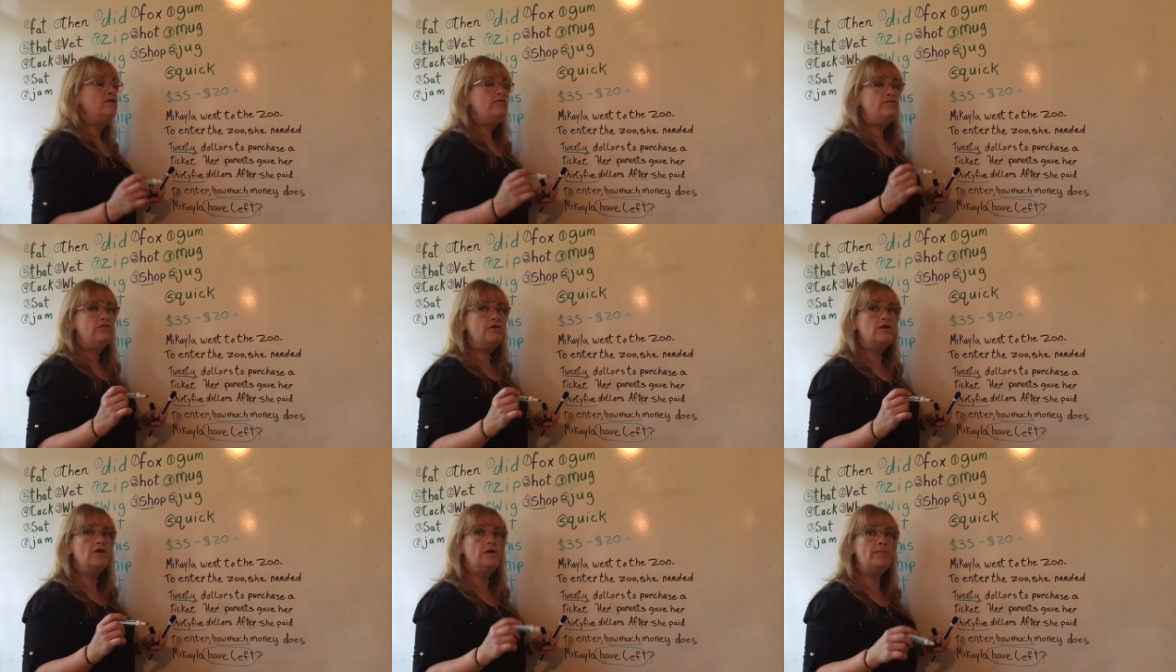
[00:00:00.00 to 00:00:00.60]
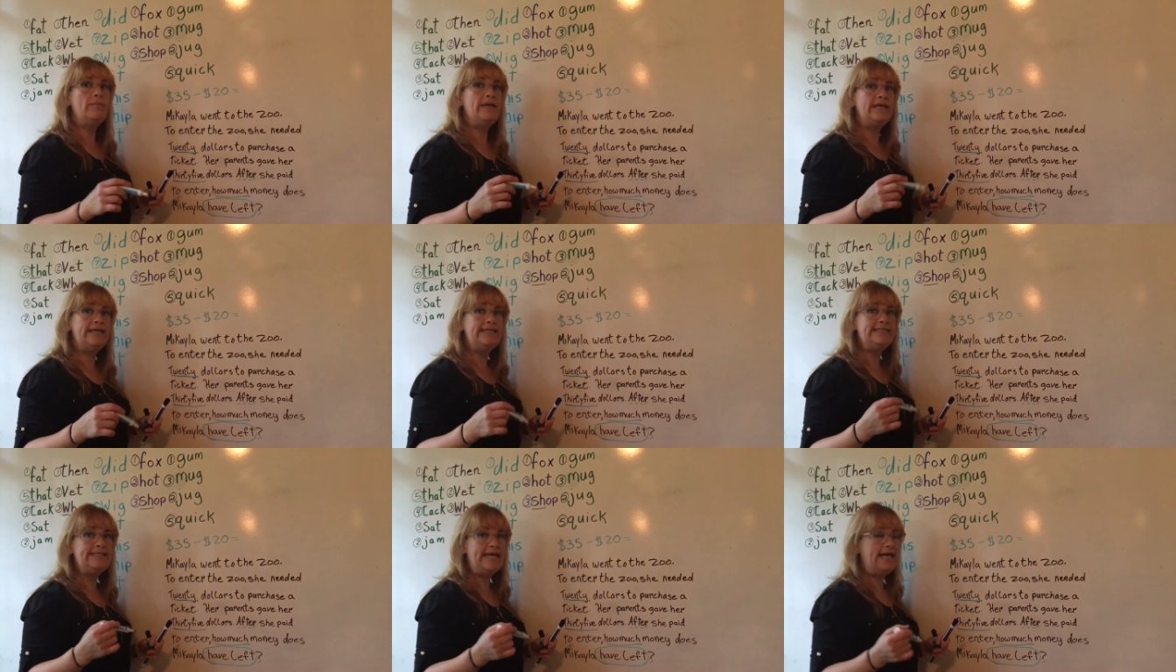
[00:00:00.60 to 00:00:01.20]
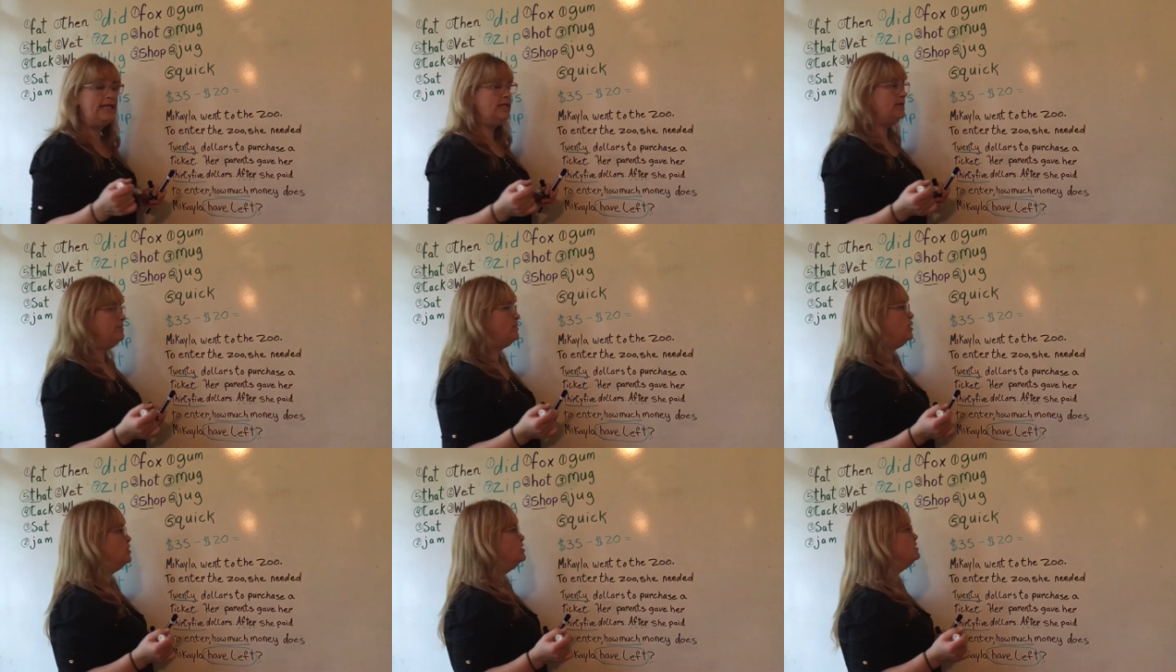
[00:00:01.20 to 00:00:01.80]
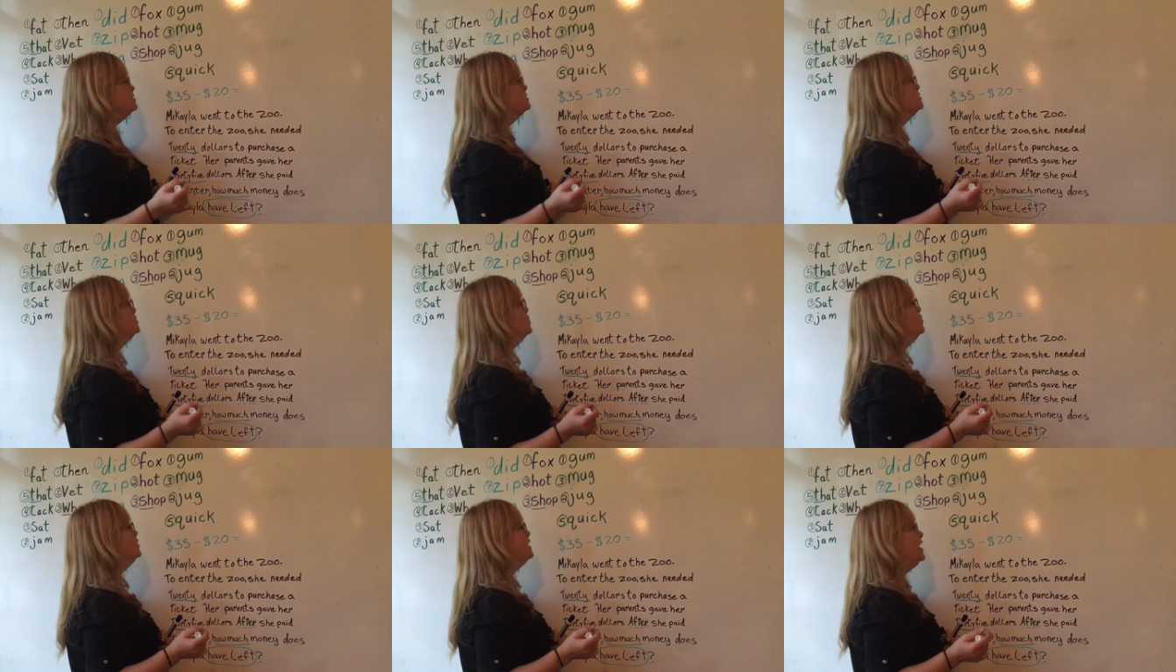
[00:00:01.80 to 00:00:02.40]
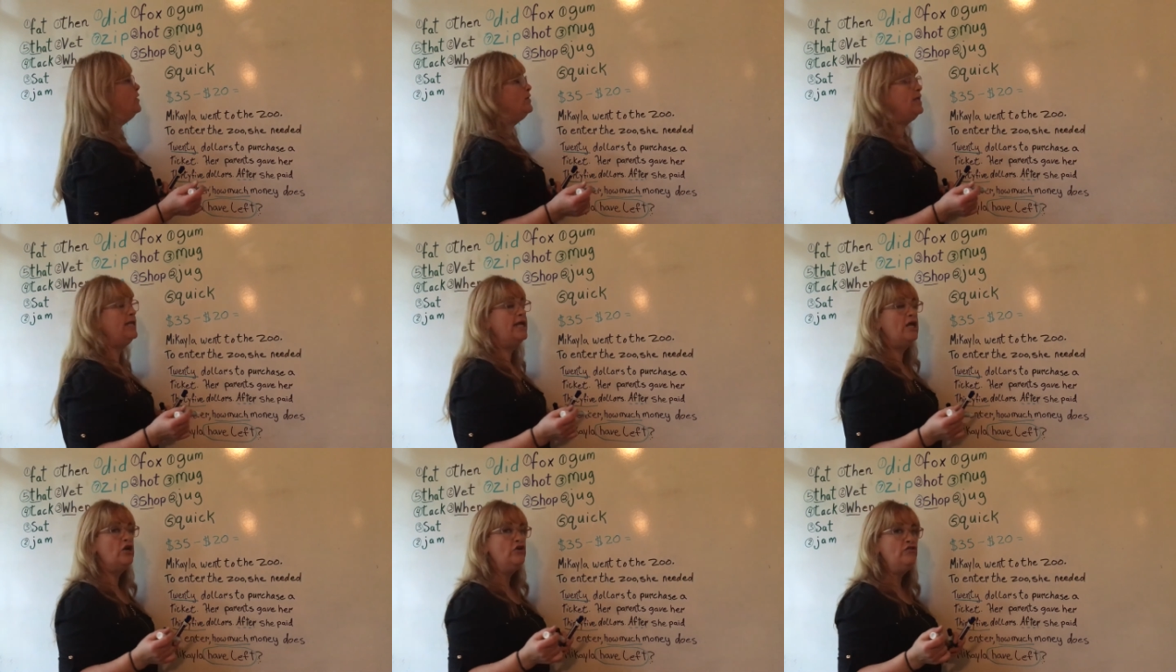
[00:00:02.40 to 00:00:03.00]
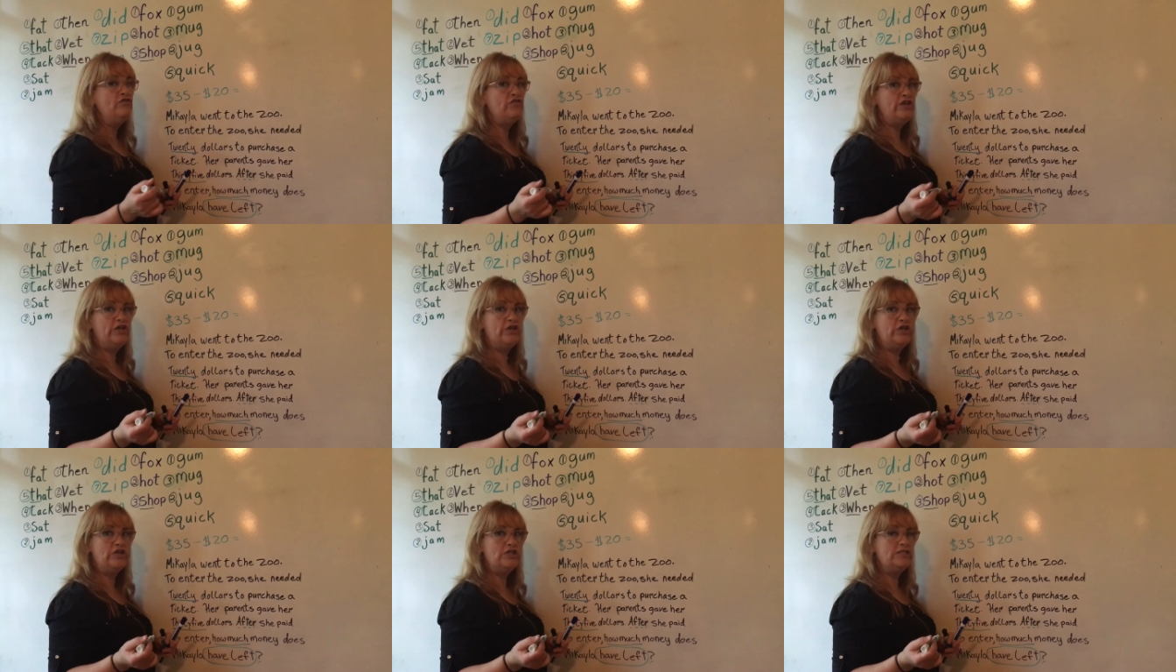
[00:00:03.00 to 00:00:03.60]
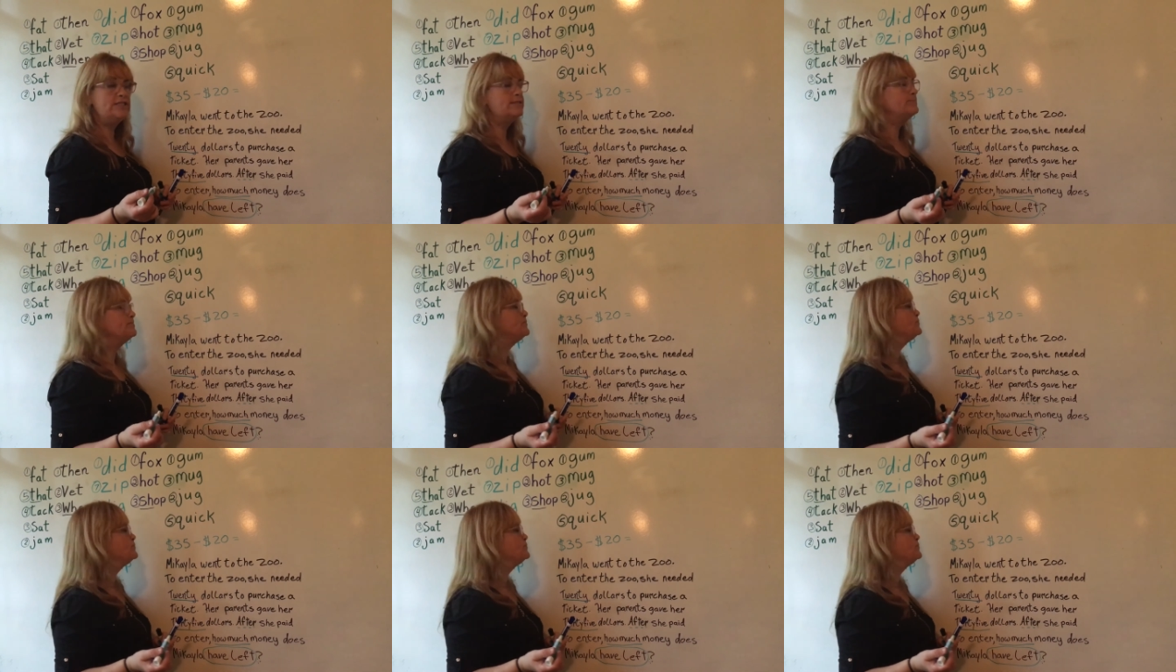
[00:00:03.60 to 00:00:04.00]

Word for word: of making tally marks or counting on our fingers,